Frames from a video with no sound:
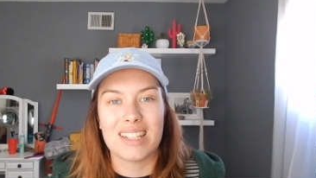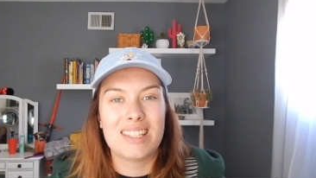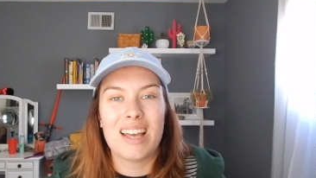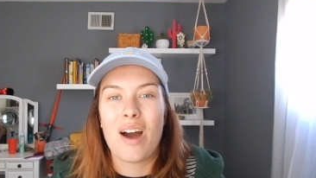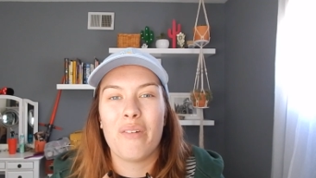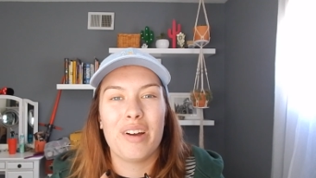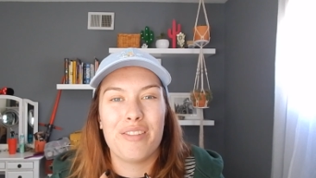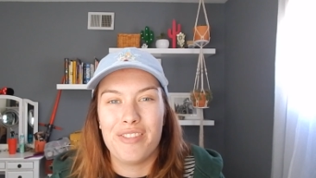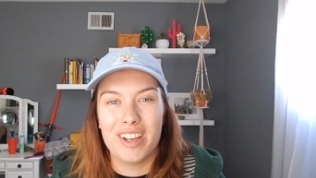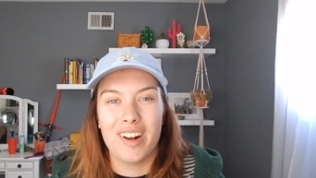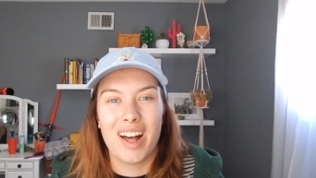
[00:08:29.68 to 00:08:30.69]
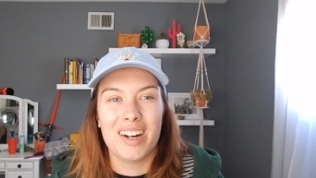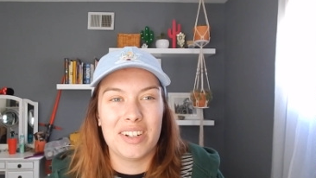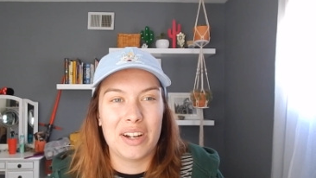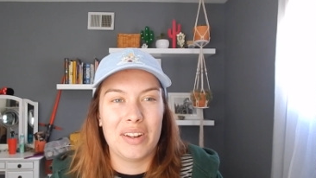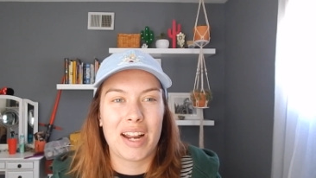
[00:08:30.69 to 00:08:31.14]
That's how I feel. I
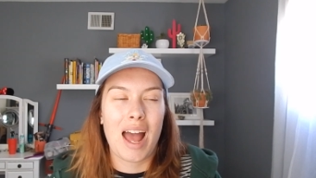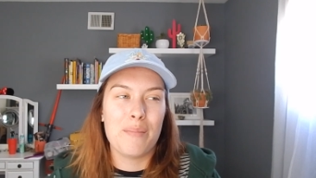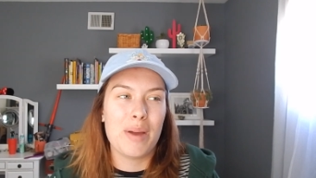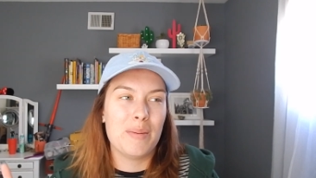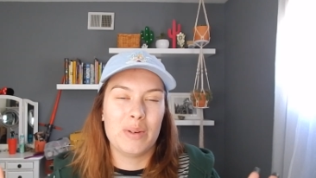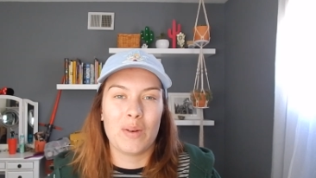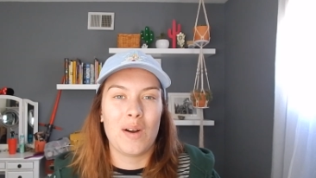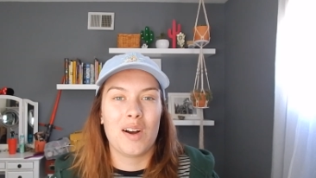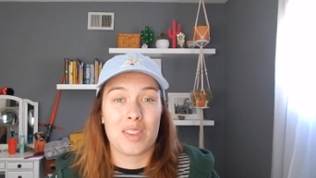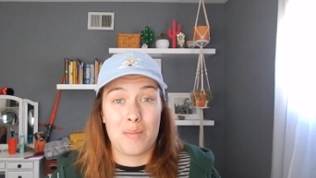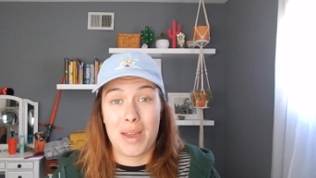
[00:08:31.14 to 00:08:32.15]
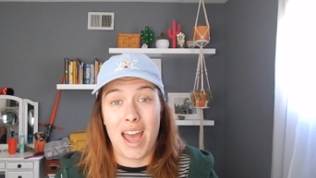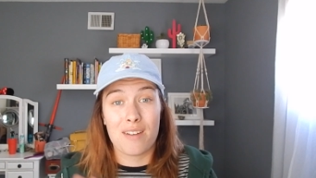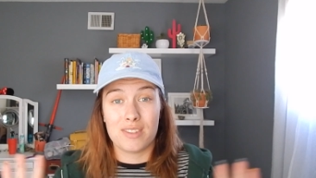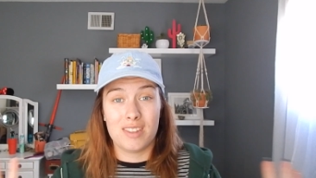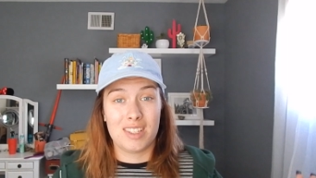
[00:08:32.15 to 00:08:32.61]
don't know, like I may be wrong. They may
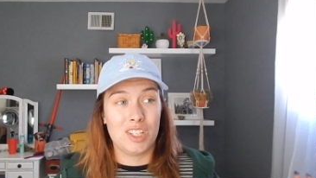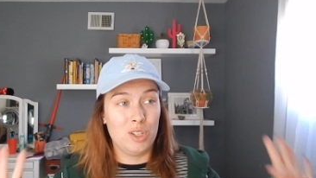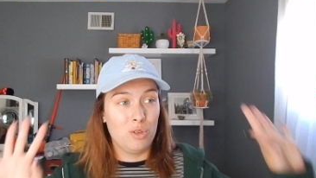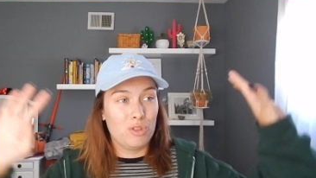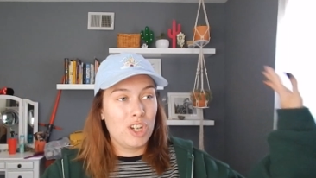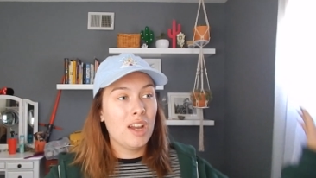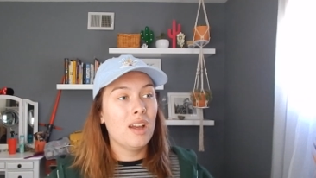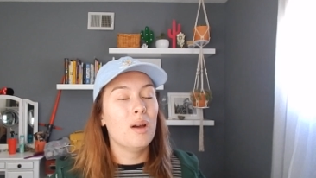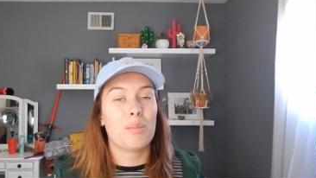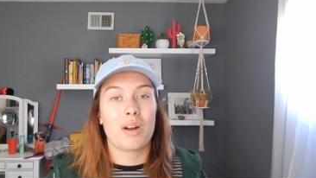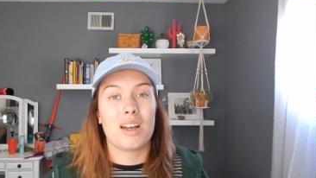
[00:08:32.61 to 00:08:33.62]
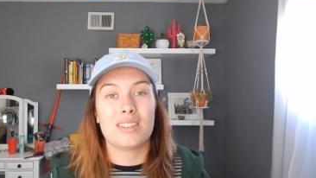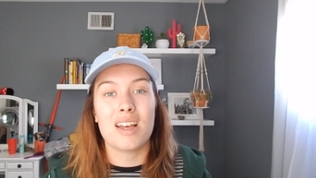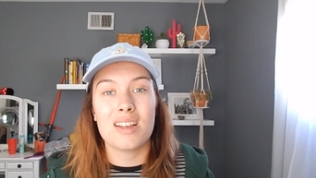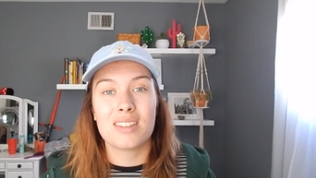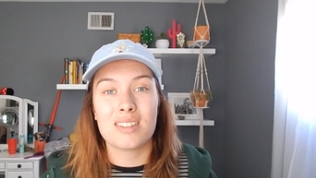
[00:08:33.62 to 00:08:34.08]
have this huge
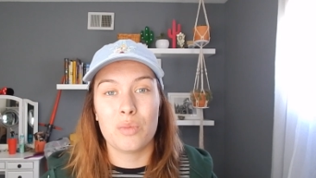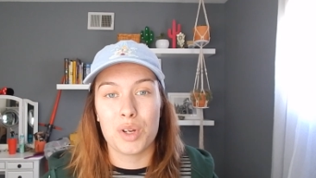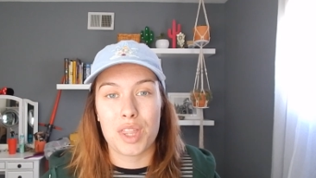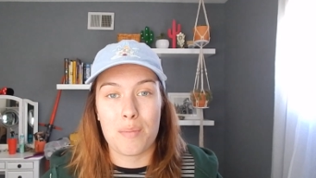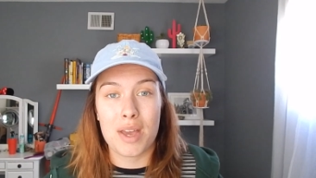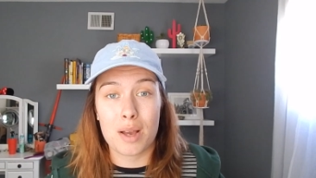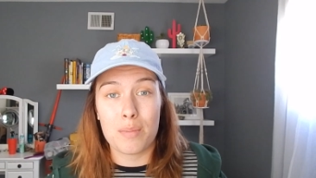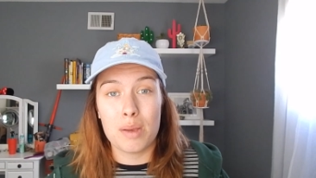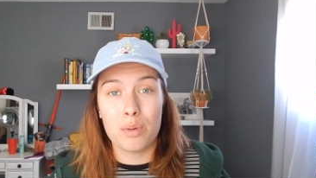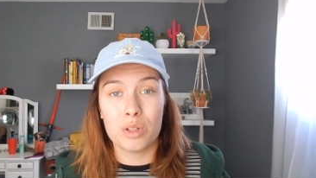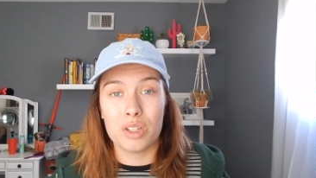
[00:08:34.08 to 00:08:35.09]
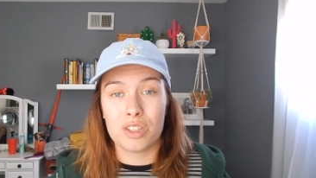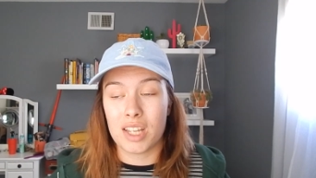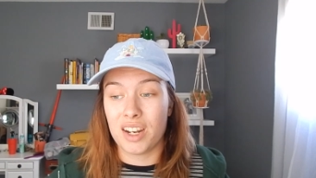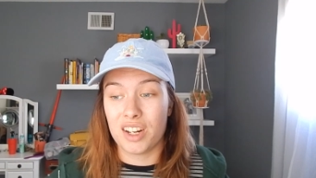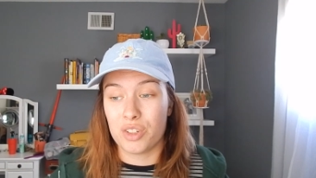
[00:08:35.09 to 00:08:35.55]
process where they pick people to
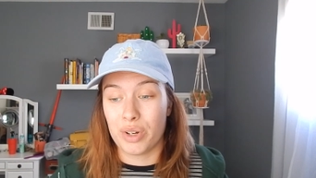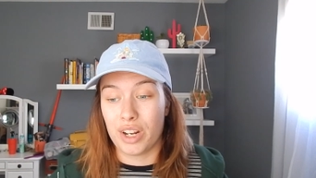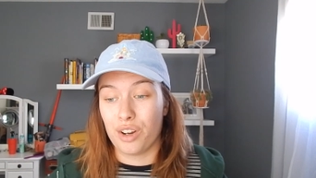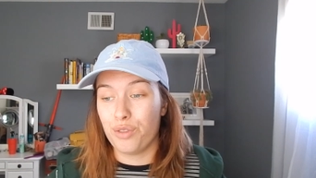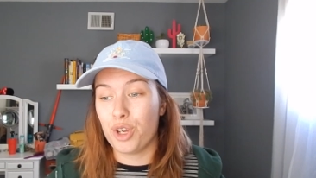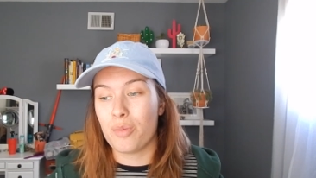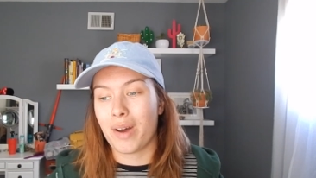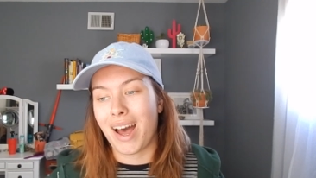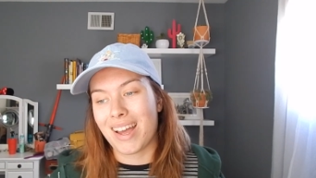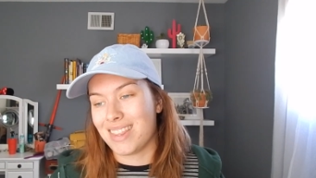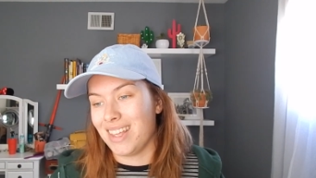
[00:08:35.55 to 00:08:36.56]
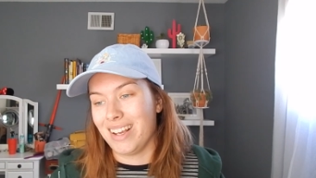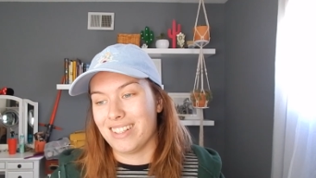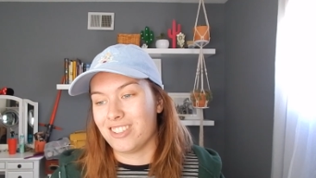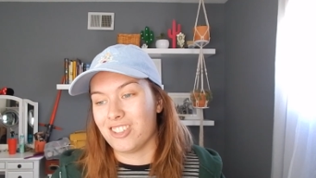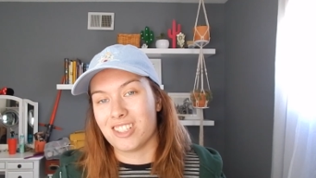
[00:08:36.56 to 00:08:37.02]
send into an interview, but I
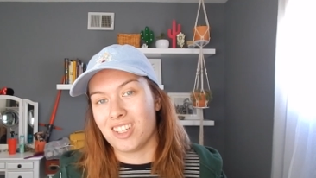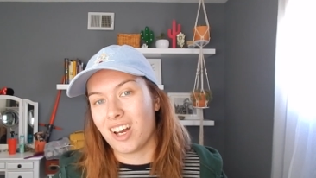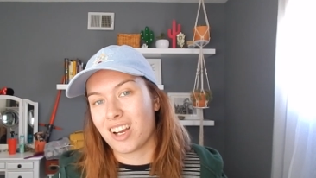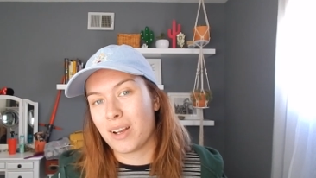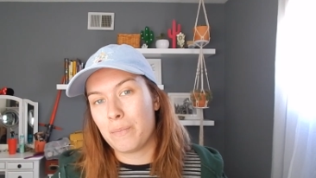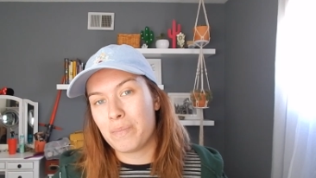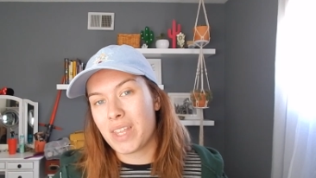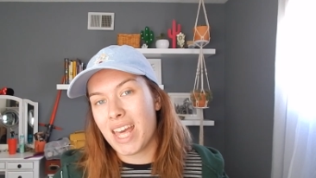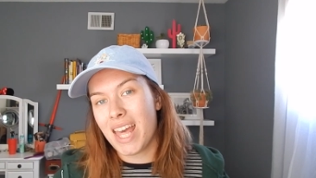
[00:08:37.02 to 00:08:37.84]
think it's just luck.